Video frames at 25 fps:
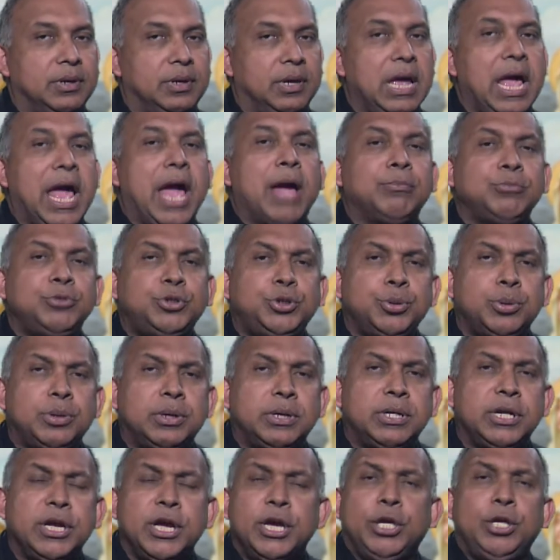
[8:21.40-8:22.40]
I'm
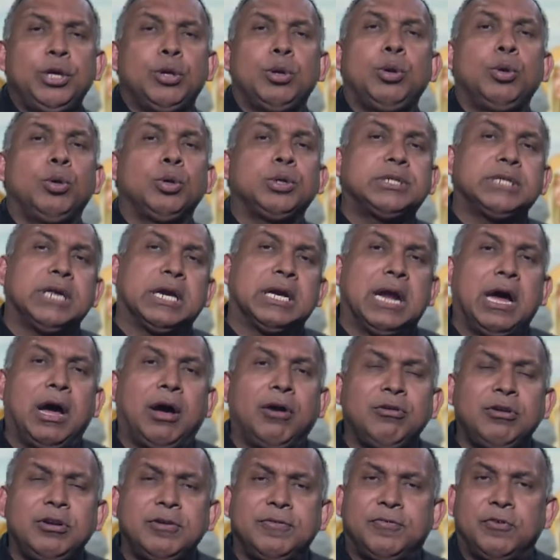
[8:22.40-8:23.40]
sure you looked
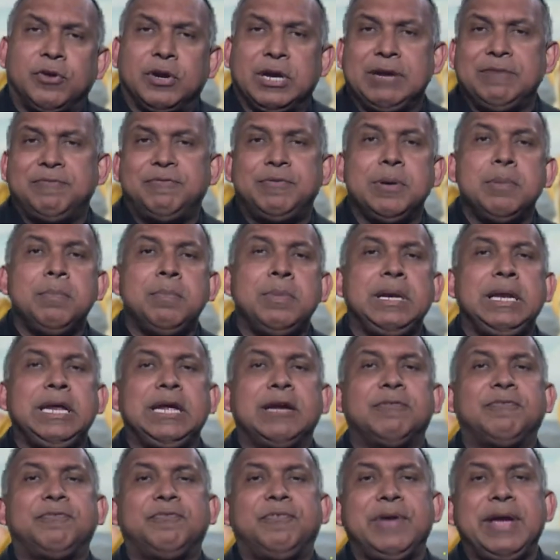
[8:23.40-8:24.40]
around for a
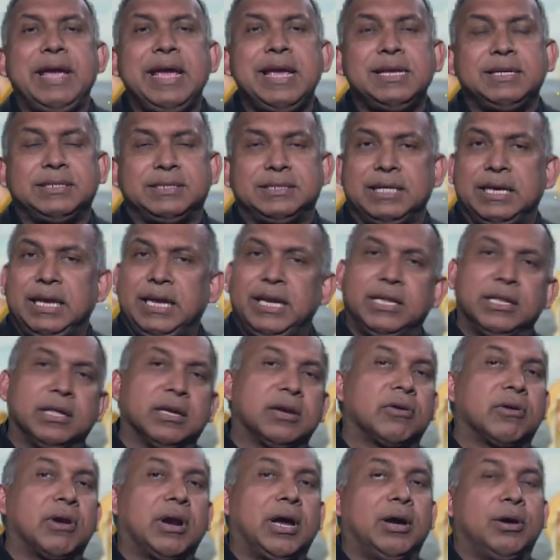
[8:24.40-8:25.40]
familiar face in the
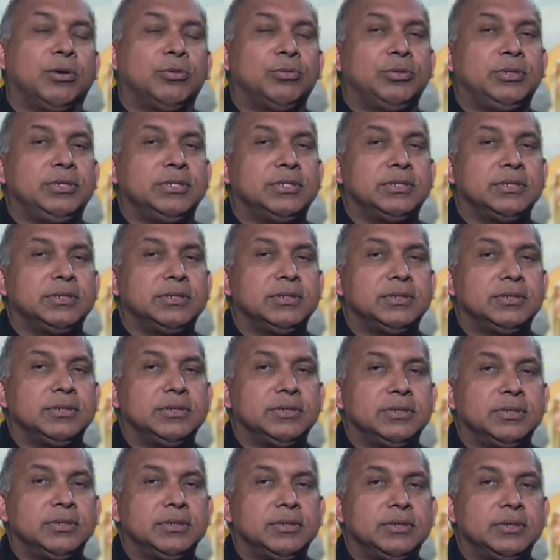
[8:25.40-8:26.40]
crowd.
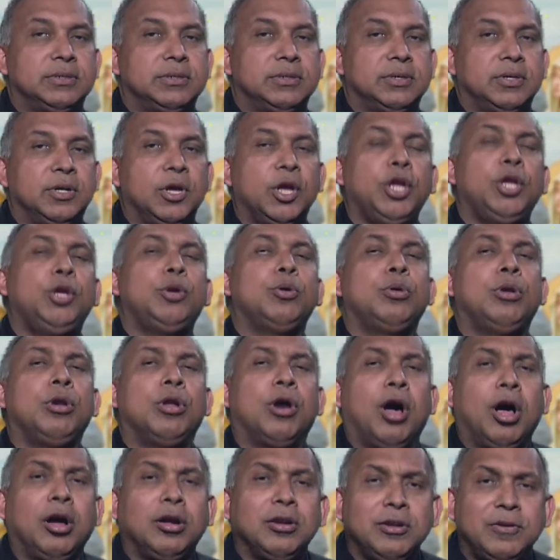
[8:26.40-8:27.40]
You
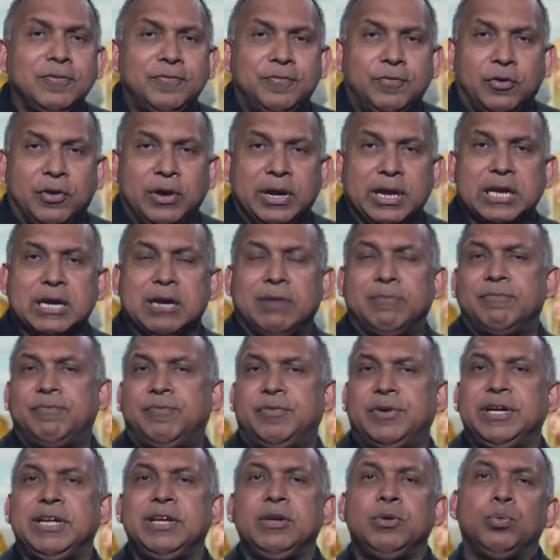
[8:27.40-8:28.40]
longed for a
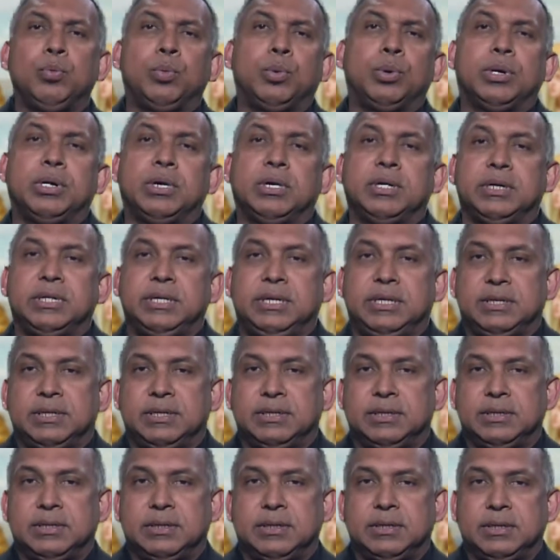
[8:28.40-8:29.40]
comforting word
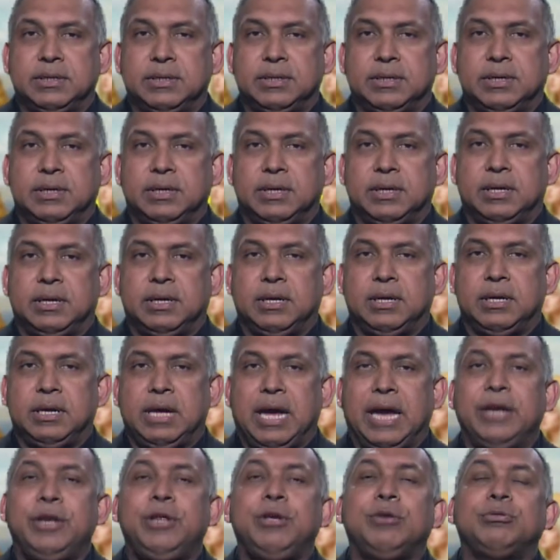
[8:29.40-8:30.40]

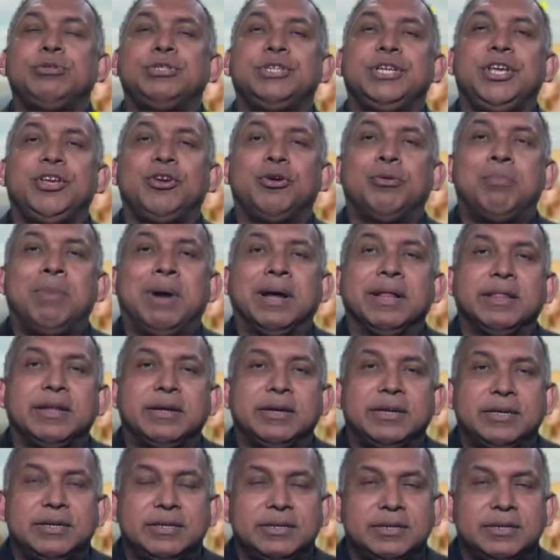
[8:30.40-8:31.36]
and you see your mother.